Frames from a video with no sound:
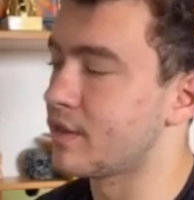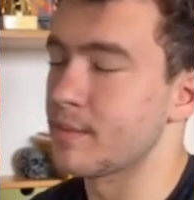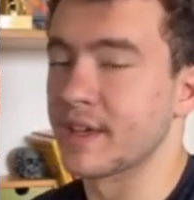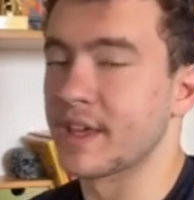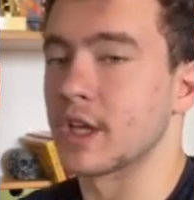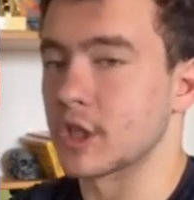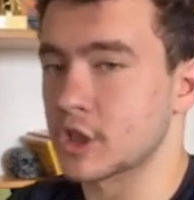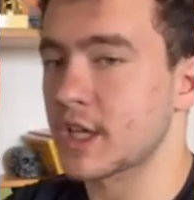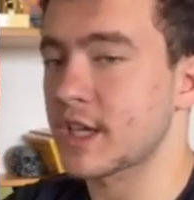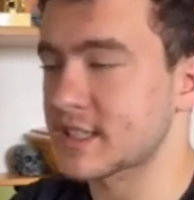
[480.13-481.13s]
again.
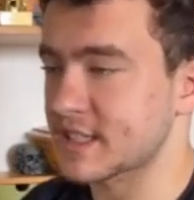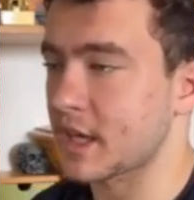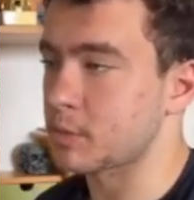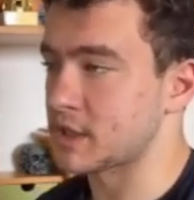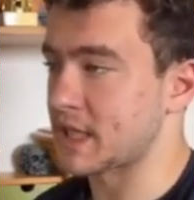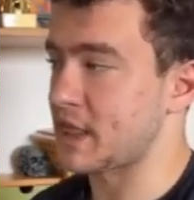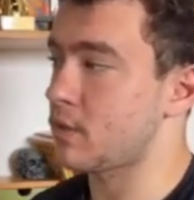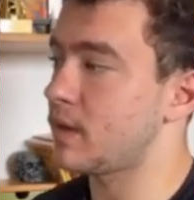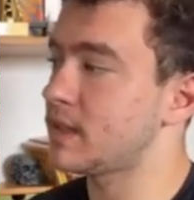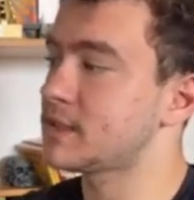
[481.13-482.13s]
Checks, captures, and
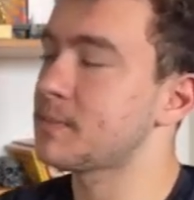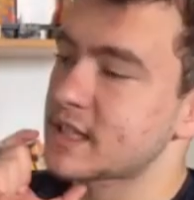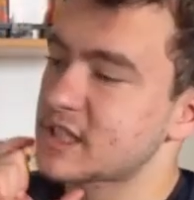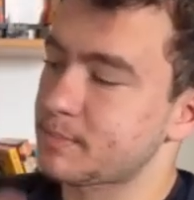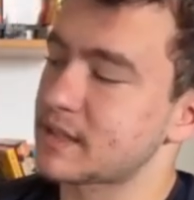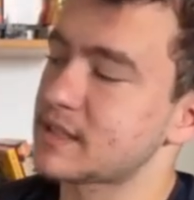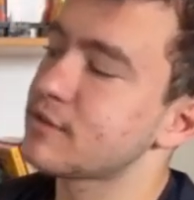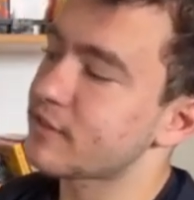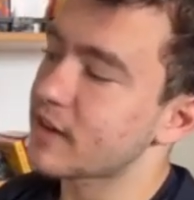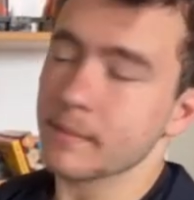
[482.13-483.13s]
threats.
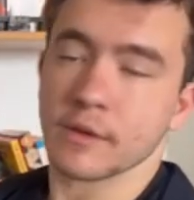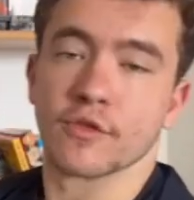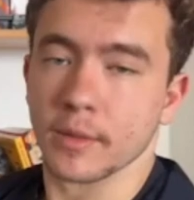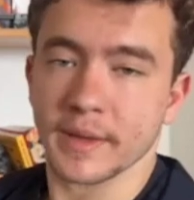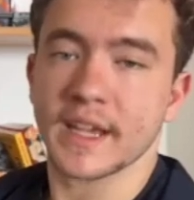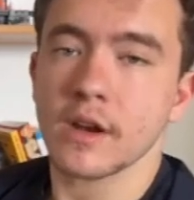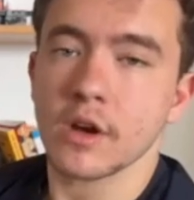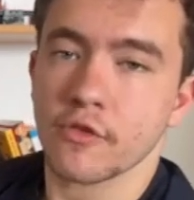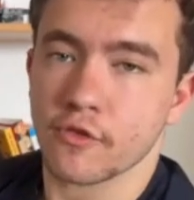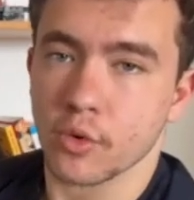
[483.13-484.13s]
Specify, if you're a beginner,
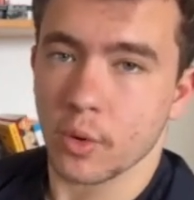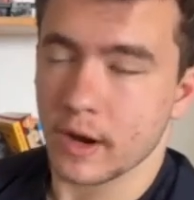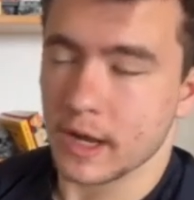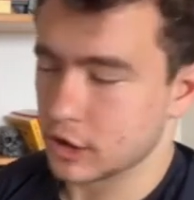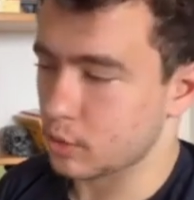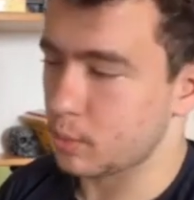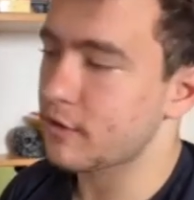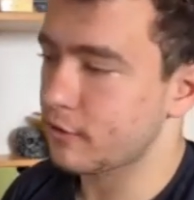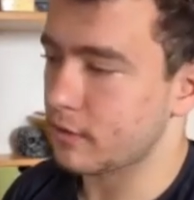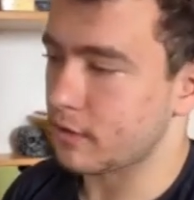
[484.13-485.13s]
for
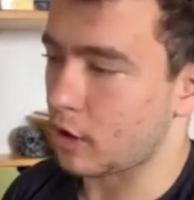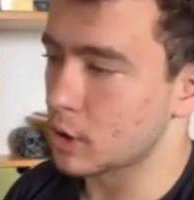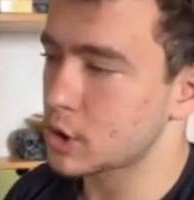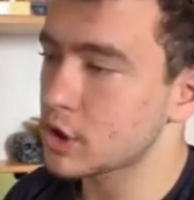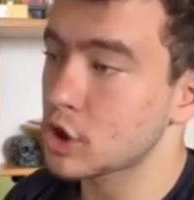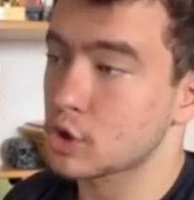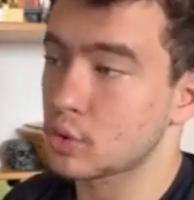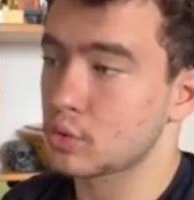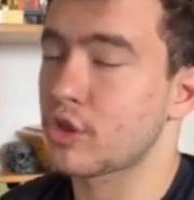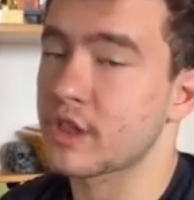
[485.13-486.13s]
1200 to
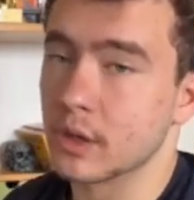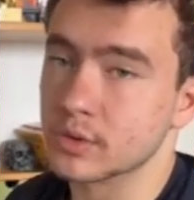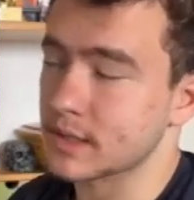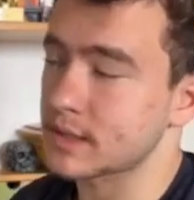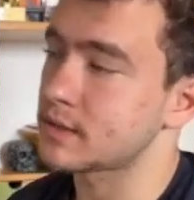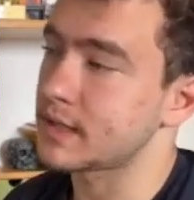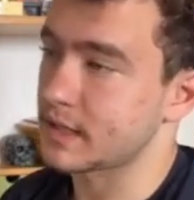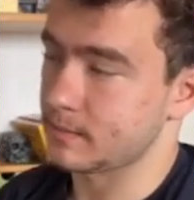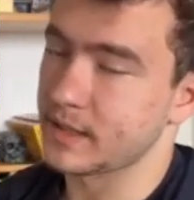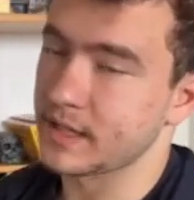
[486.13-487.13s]
2000
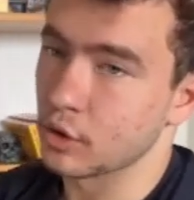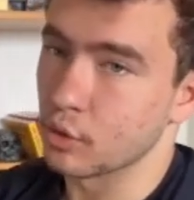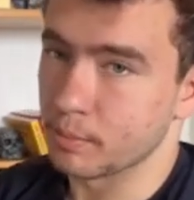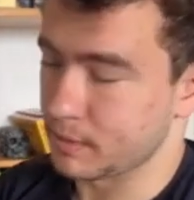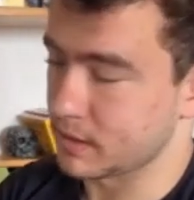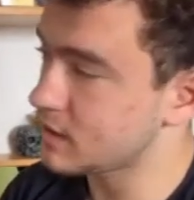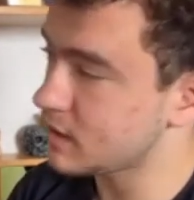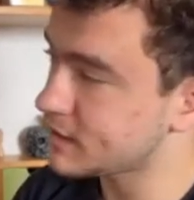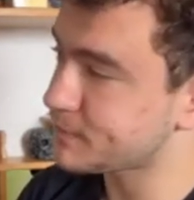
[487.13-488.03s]
ELO puzzles.